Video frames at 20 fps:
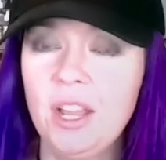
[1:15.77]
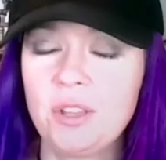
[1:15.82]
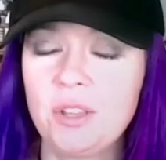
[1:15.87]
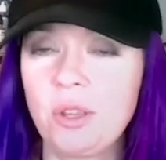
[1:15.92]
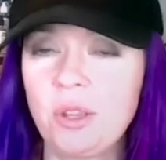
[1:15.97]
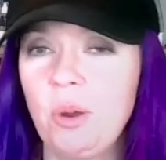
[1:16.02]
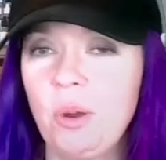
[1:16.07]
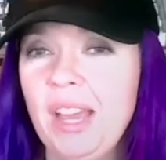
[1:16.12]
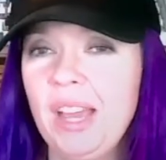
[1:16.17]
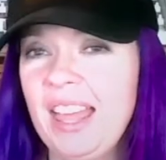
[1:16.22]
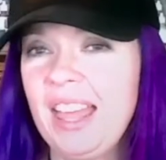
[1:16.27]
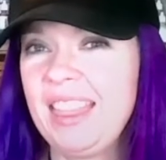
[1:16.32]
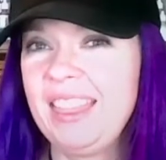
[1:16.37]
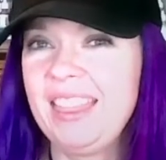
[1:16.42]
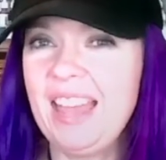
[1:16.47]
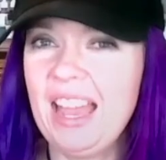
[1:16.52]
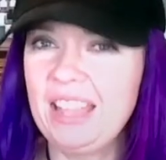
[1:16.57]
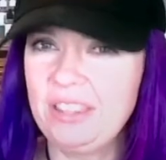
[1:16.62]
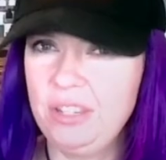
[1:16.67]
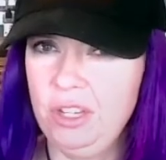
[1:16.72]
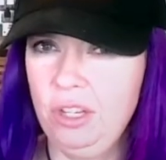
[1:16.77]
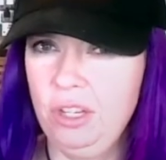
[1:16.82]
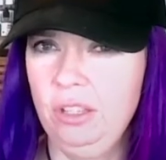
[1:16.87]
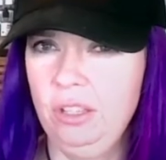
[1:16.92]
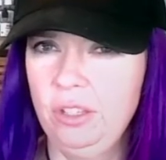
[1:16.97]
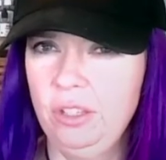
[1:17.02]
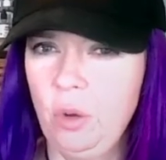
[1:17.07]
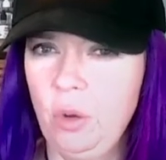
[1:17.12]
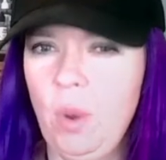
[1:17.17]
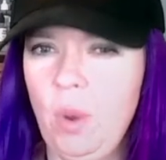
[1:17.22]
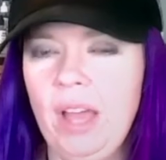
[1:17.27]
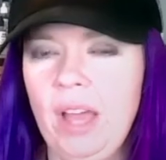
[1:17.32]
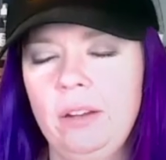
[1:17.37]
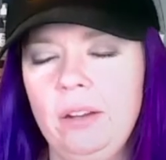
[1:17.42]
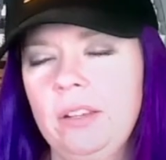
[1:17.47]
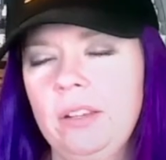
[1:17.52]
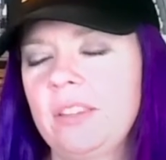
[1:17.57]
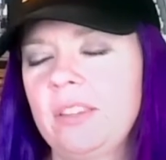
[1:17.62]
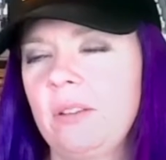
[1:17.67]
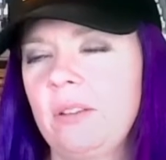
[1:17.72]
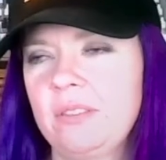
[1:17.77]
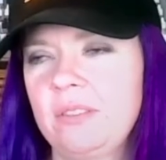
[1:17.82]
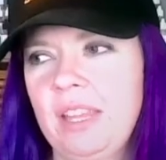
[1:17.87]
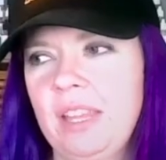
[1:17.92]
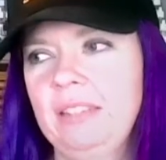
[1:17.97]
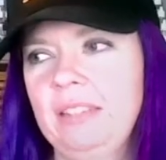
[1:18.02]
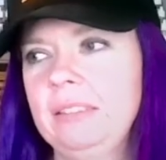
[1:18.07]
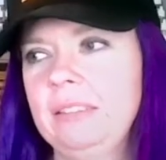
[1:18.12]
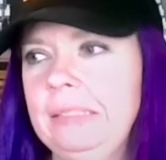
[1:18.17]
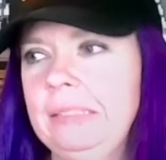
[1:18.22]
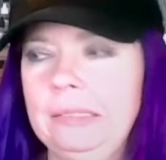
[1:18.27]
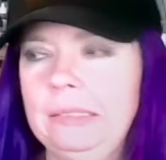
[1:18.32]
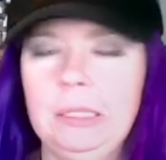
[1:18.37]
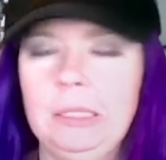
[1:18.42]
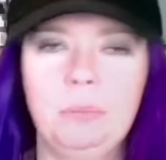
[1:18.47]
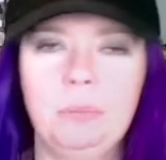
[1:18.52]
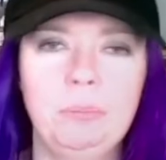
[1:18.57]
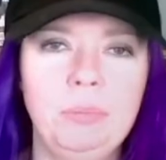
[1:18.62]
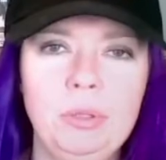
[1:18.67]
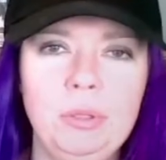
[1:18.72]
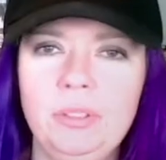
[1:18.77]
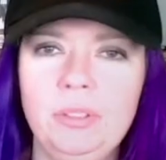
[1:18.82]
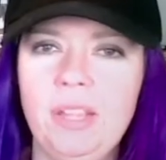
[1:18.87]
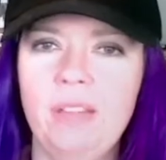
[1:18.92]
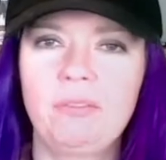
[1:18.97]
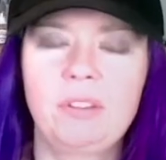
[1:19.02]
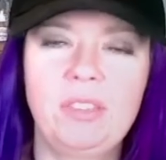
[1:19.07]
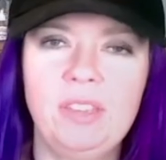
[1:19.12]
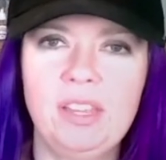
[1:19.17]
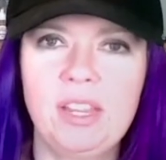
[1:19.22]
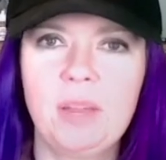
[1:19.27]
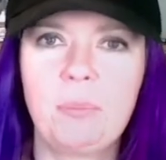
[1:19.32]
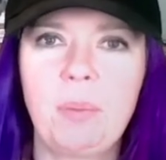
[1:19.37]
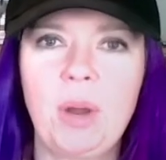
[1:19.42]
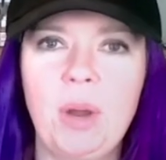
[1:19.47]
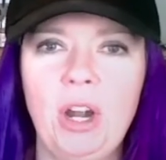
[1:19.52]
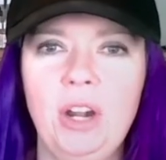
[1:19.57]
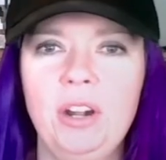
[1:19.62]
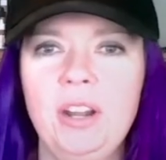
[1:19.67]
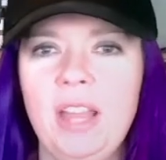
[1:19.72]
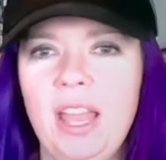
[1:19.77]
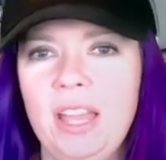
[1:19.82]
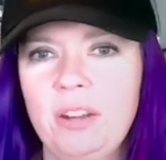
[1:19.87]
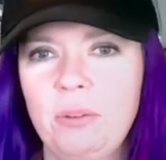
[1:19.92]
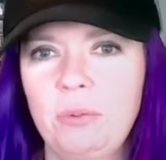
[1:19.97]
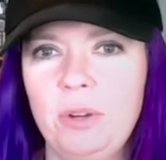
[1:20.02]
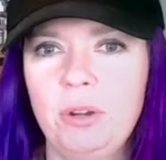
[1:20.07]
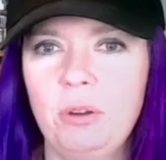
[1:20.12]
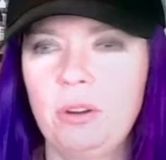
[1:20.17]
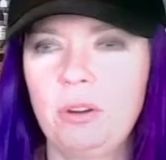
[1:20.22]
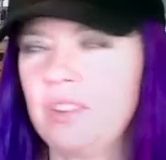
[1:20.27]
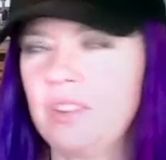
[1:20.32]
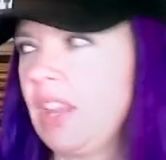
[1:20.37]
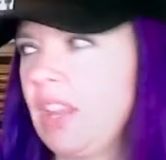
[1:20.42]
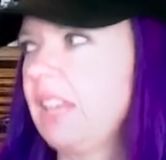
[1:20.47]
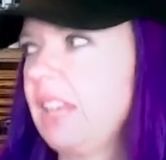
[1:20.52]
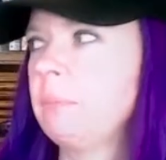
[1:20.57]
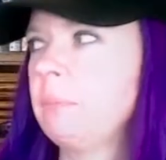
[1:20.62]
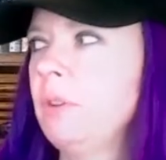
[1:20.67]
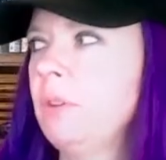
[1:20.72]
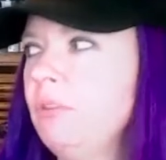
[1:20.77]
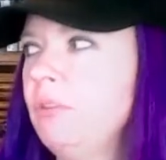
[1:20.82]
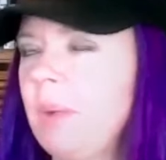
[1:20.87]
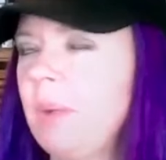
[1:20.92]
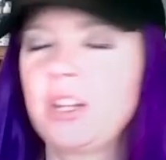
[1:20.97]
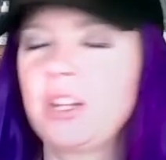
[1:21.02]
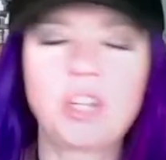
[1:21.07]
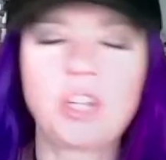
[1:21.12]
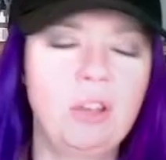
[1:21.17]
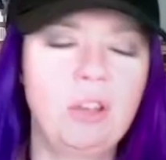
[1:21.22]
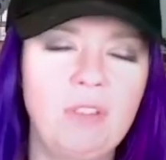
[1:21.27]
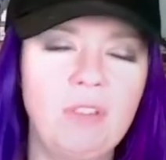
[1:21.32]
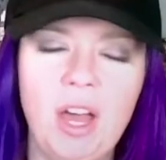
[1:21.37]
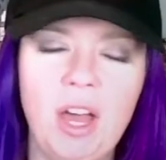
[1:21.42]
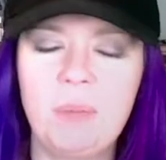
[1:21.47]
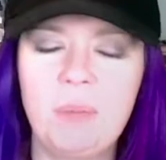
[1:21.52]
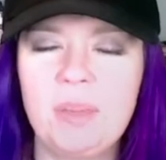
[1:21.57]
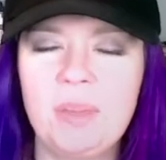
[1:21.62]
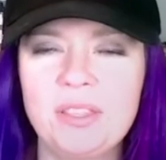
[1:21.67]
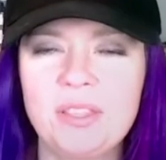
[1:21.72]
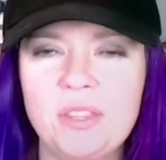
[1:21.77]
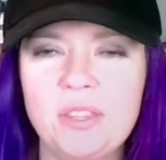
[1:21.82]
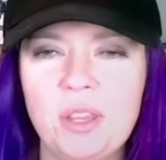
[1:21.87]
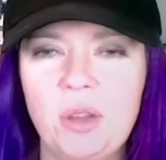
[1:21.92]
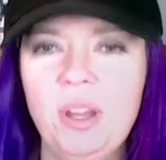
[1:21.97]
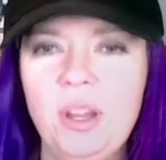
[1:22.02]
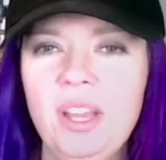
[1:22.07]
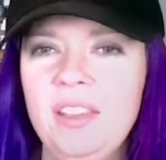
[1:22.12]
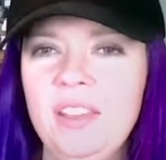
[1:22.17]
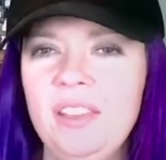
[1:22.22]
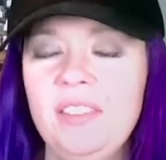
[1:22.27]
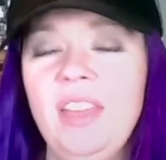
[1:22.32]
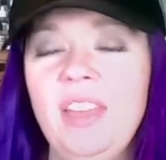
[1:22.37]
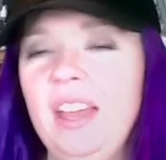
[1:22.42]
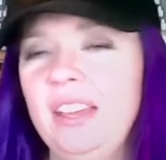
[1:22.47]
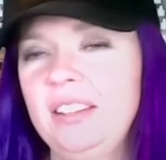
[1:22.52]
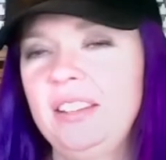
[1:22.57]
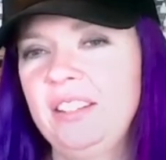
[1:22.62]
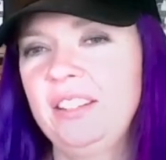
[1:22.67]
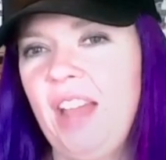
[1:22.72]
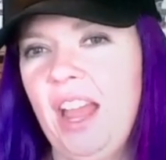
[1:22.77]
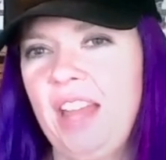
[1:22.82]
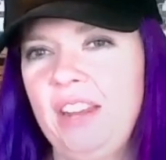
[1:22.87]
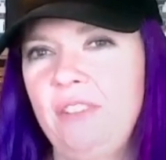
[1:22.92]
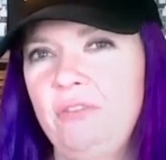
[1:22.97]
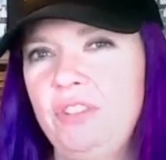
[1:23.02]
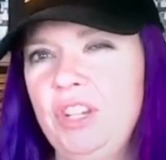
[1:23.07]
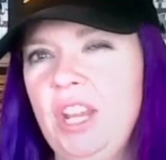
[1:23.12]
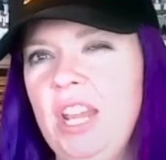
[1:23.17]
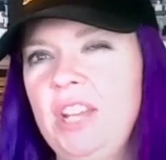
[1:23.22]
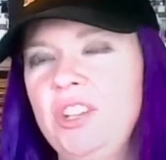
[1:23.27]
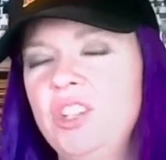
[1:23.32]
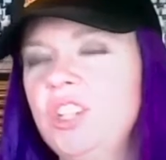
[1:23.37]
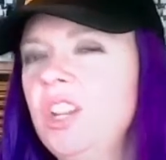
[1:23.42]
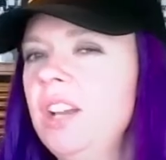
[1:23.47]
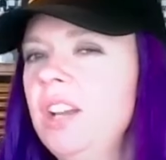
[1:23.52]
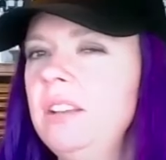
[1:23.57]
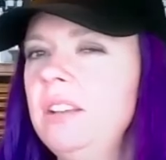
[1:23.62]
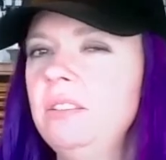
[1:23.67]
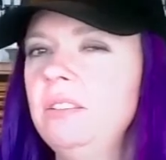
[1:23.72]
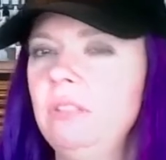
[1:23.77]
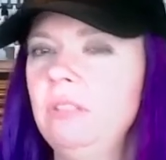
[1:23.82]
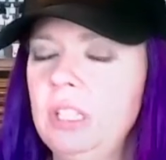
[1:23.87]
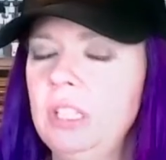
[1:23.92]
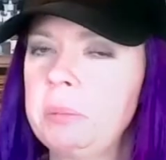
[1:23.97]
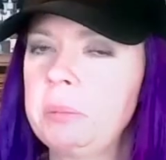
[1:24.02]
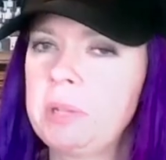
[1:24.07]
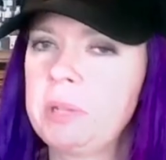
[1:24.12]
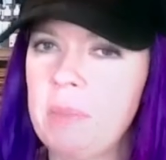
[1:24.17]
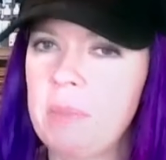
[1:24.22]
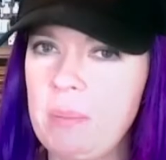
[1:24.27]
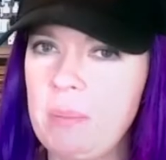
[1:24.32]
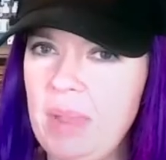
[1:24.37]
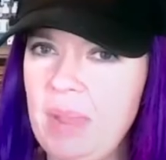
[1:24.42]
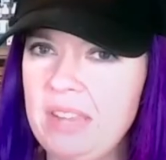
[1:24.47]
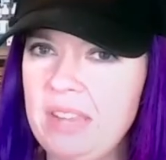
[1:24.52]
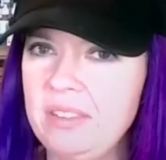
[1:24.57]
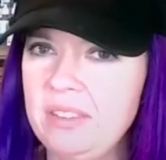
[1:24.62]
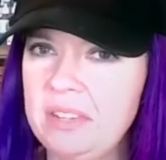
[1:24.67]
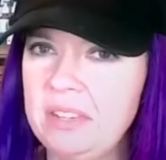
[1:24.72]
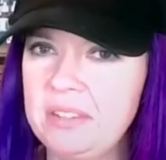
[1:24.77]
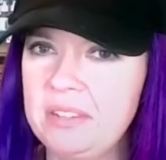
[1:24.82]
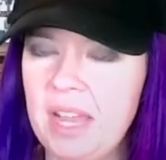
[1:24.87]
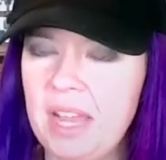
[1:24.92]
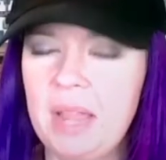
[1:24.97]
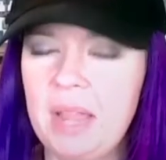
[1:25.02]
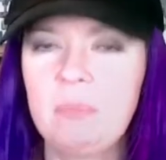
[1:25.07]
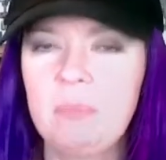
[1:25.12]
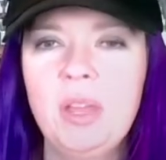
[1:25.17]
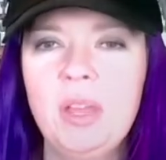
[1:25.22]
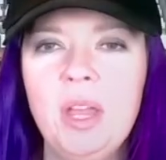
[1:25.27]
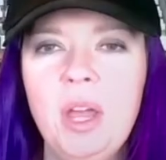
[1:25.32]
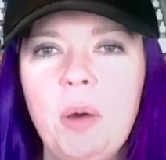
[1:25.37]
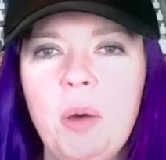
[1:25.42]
So that took a little while because I was like, you know, pulled everything apart and had to reorganize. I had to move my shelf up, and so that kind of changed kind of into a little bit of my painting time.